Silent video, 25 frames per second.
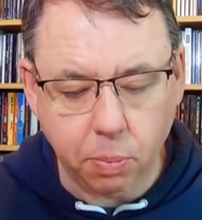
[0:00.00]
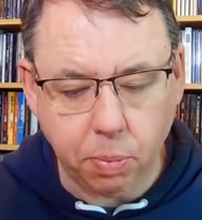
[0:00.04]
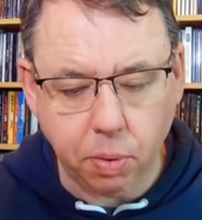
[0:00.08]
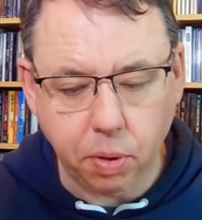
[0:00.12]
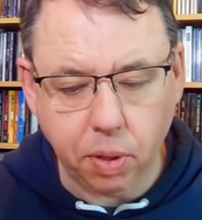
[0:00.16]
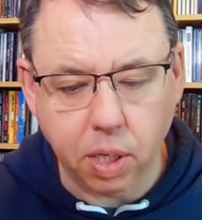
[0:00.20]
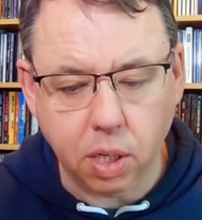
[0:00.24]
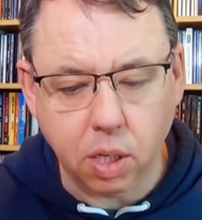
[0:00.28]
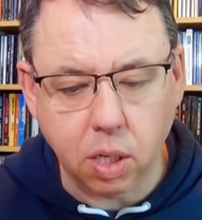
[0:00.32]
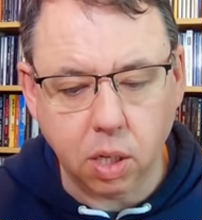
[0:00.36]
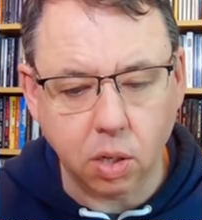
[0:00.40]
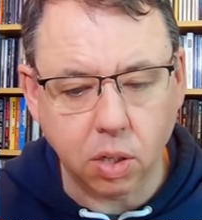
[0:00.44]

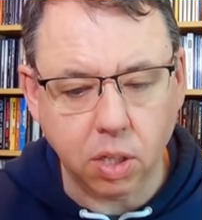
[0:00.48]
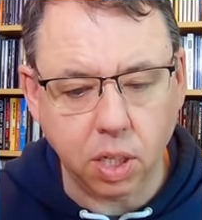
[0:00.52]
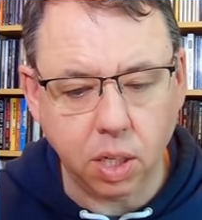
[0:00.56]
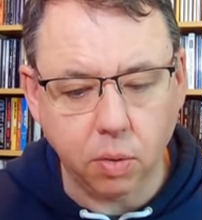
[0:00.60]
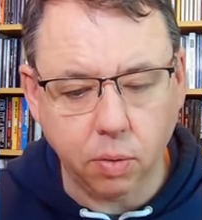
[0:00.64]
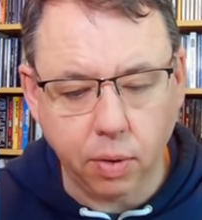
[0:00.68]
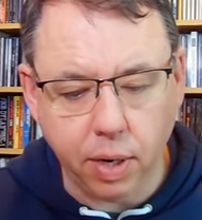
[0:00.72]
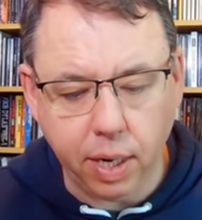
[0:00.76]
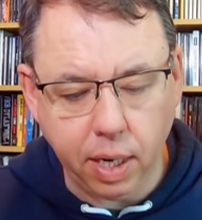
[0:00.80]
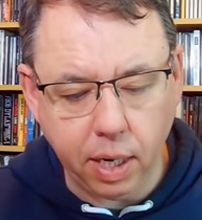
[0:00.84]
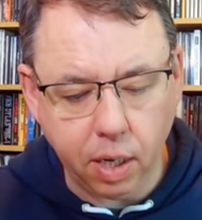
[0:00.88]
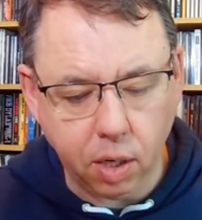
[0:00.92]
But this looks
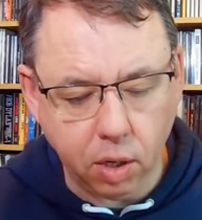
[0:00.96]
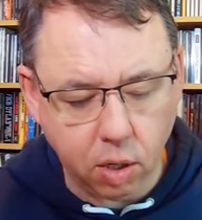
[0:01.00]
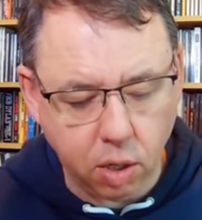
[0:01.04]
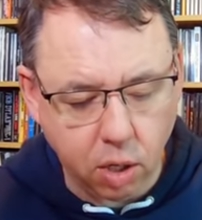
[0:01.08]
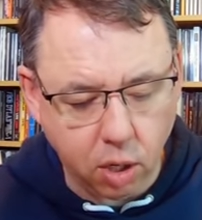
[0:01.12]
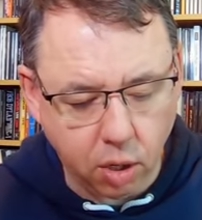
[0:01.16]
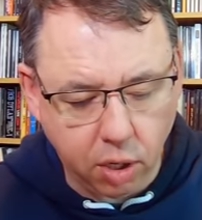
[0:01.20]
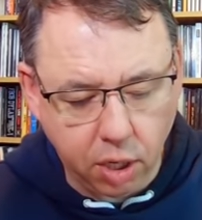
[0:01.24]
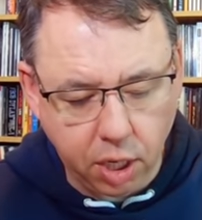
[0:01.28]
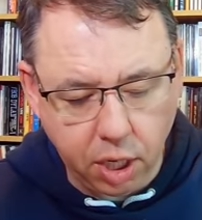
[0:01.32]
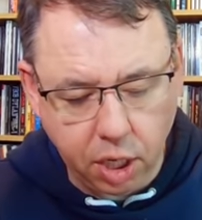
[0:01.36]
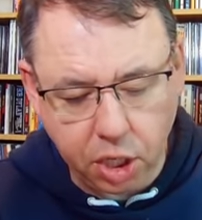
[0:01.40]
in really good
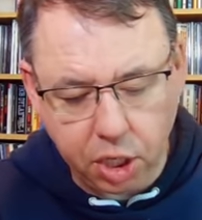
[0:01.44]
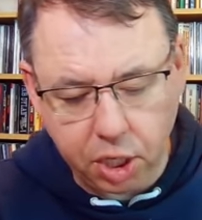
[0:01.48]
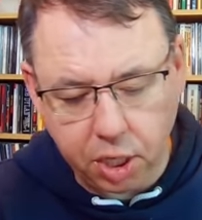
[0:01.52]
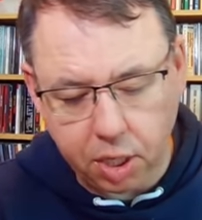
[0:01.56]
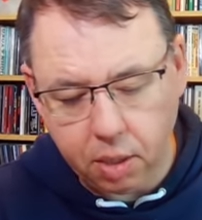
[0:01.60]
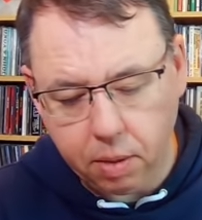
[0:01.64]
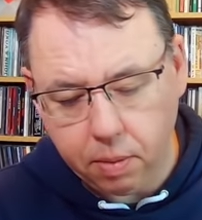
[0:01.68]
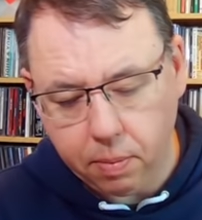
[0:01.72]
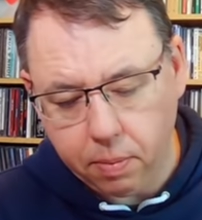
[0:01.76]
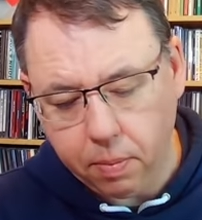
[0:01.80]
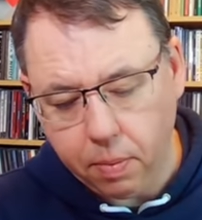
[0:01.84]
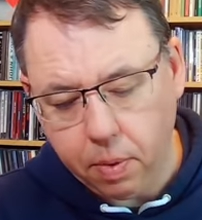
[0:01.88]

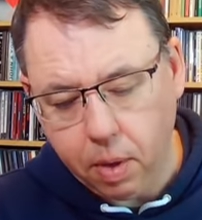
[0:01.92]
condition.